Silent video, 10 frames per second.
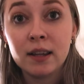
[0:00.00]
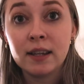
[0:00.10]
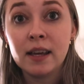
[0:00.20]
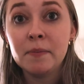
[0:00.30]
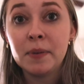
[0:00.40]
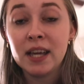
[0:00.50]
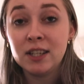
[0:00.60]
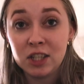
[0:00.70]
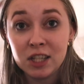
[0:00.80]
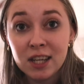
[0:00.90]
lip
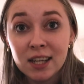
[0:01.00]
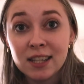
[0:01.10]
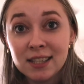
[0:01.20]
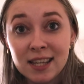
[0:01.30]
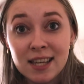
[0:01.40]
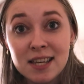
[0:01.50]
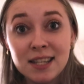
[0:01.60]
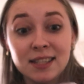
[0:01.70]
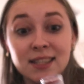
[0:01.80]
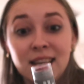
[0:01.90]
and cheek
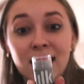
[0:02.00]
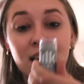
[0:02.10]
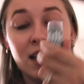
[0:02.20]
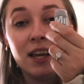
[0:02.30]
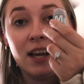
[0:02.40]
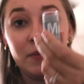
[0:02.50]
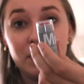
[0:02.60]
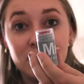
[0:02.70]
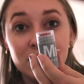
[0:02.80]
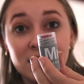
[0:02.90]
tint. I've
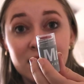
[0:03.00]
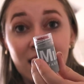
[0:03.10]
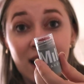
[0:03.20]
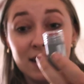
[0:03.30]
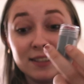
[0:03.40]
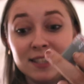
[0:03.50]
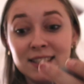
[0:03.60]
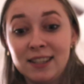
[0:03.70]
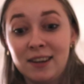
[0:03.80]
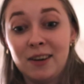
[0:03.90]
been using that
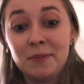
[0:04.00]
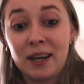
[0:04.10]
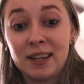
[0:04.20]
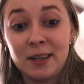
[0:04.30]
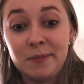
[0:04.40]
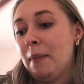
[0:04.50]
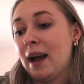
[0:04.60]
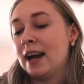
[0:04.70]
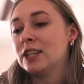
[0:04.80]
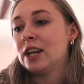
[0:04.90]
on my lip.
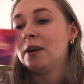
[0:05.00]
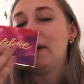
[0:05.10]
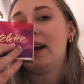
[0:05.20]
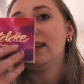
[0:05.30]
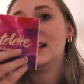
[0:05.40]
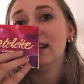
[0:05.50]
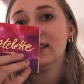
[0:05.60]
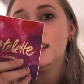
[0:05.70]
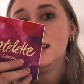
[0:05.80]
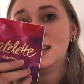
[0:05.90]
My eyeshadow
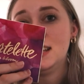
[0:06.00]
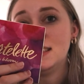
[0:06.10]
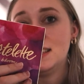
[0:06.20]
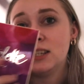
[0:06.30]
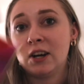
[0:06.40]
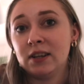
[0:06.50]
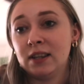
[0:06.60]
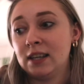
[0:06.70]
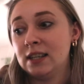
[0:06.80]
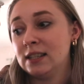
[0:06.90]
palette is the
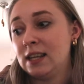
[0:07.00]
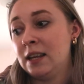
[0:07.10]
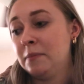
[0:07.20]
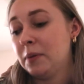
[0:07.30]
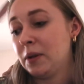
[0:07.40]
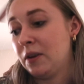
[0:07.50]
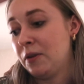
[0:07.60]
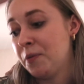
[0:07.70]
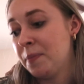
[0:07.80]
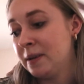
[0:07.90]
Tartlet in
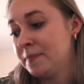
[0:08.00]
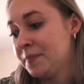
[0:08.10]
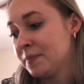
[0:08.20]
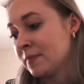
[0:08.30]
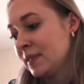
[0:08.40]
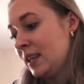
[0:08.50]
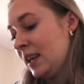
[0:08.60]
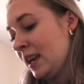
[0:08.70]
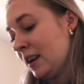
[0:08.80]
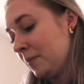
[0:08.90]
Bloom.
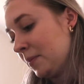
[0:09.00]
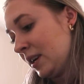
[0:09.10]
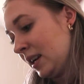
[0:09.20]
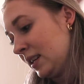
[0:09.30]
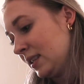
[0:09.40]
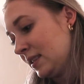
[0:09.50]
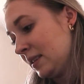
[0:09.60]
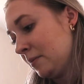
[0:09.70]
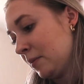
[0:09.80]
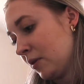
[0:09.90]
And I'll bring
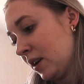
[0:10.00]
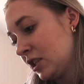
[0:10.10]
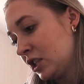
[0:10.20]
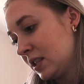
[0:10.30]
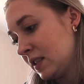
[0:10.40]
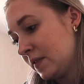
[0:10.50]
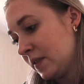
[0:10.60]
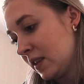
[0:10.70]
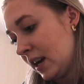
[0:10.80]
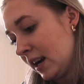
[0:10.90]
some brushes
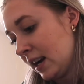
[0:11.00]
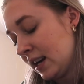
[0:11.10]
for that,